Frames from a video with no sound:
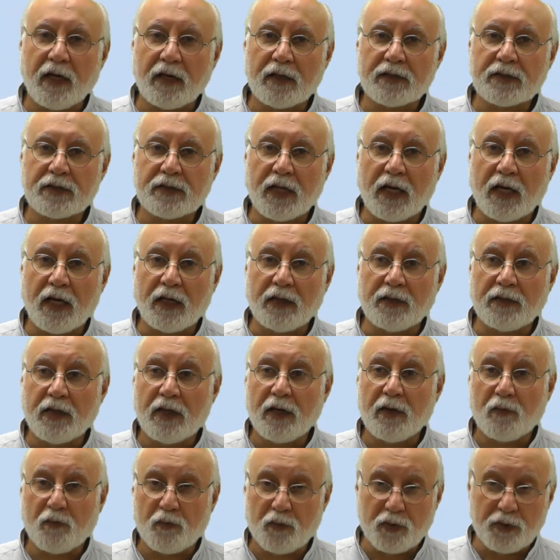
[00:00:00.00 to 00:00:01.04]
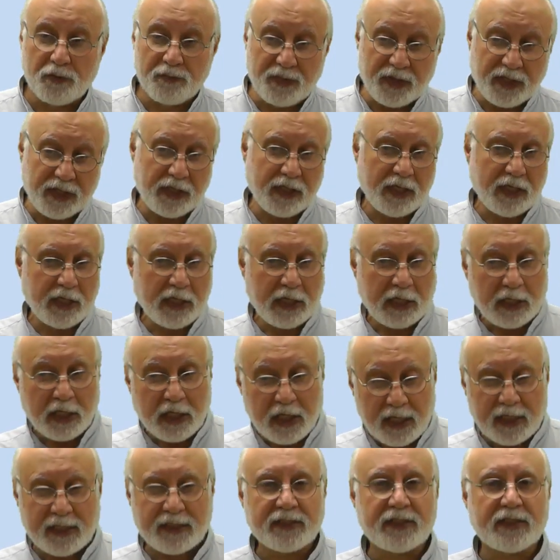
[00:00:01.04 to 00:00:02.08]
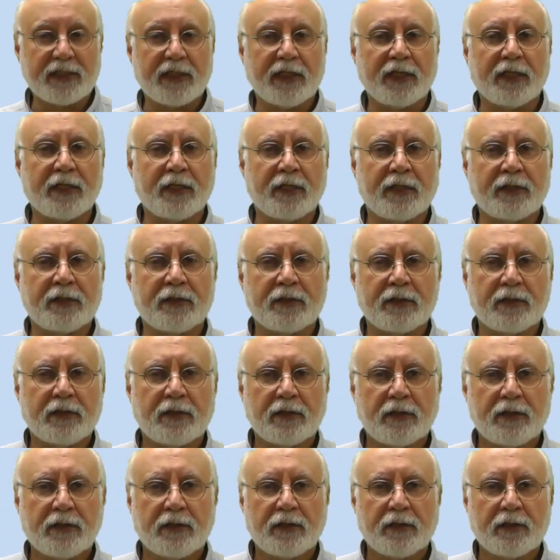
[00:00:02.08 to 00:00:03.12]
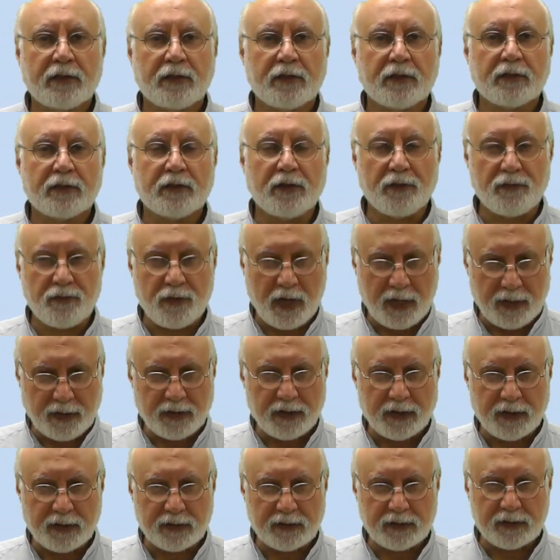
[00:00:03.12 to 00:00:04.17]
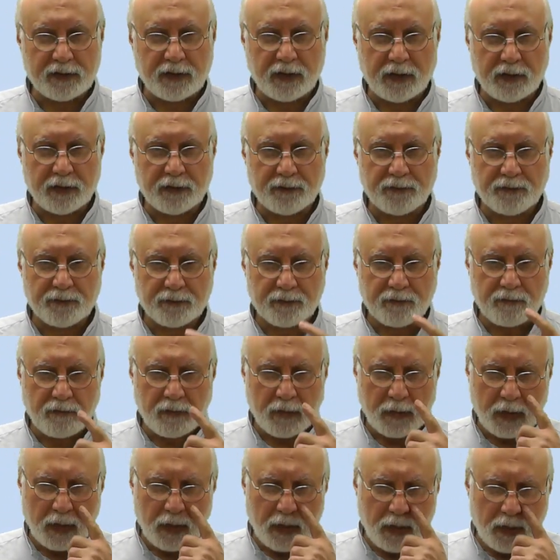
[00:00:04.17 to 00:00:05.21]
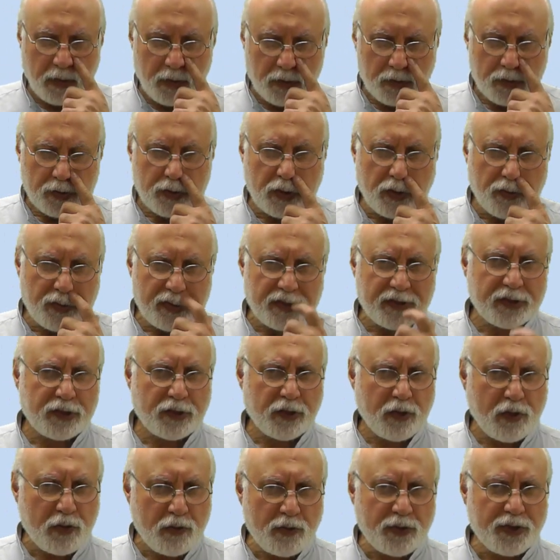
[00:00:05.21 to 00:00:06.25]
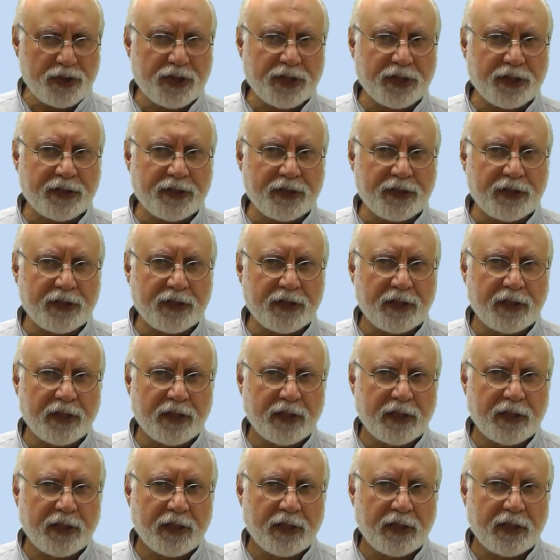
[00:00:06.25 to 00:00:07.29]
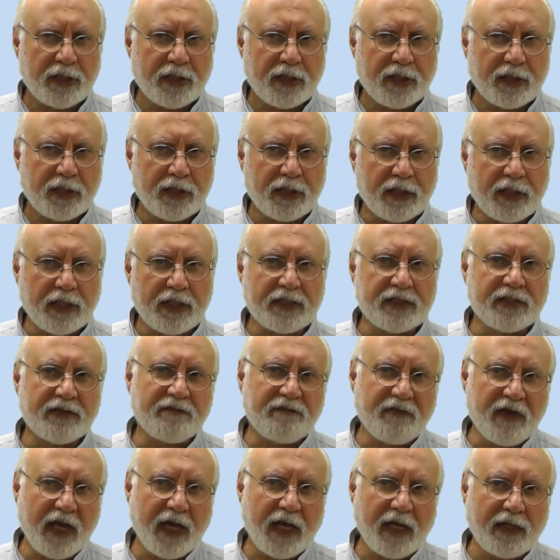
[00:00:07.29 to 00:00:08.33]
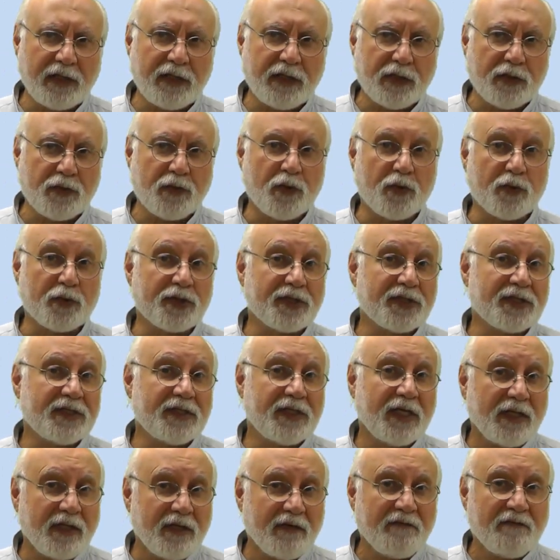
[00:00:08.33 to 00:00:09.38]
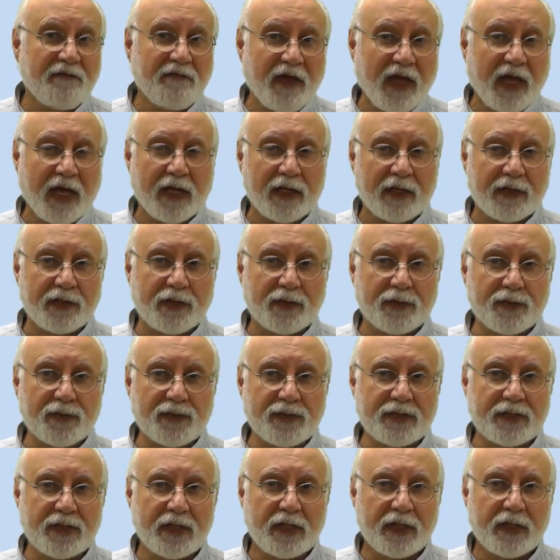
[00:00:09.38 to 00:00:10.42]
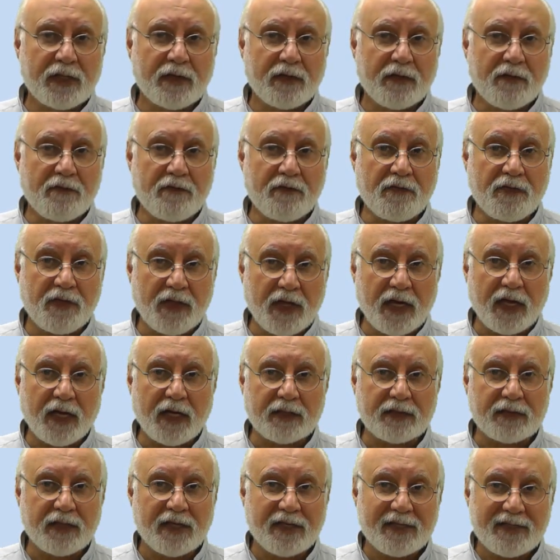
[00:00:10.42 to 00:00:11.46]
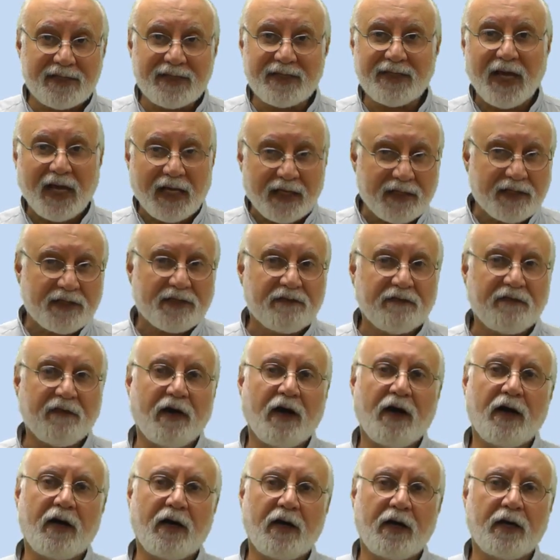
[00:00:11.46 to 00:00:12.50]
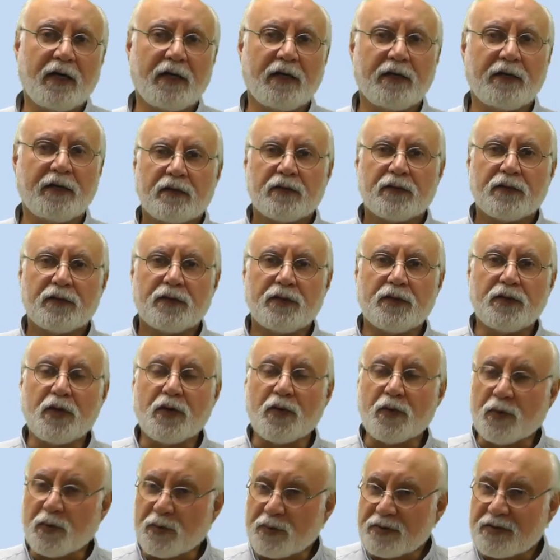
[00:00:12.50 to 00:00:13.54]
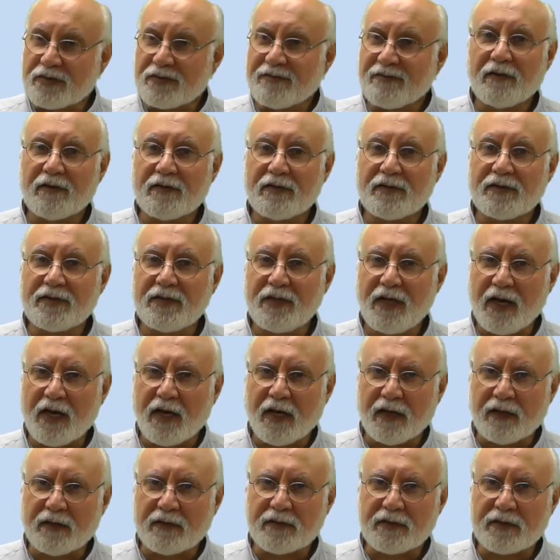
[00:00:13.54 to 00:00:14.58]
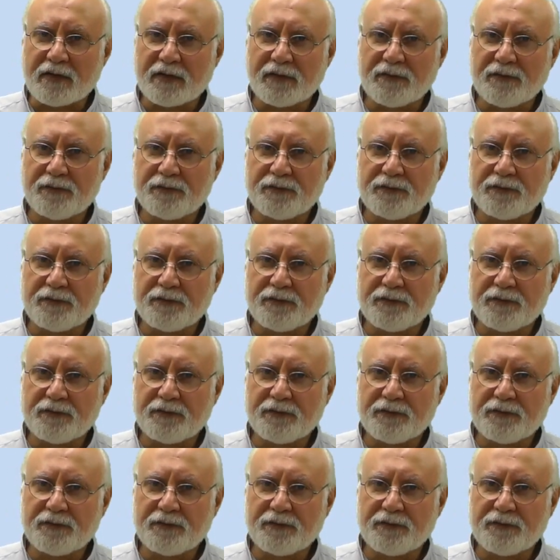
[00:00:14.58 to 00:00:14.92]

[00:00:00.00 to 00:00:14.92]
side will be less than the right-hand side. So a solution is a value or set of values that satisfy those signs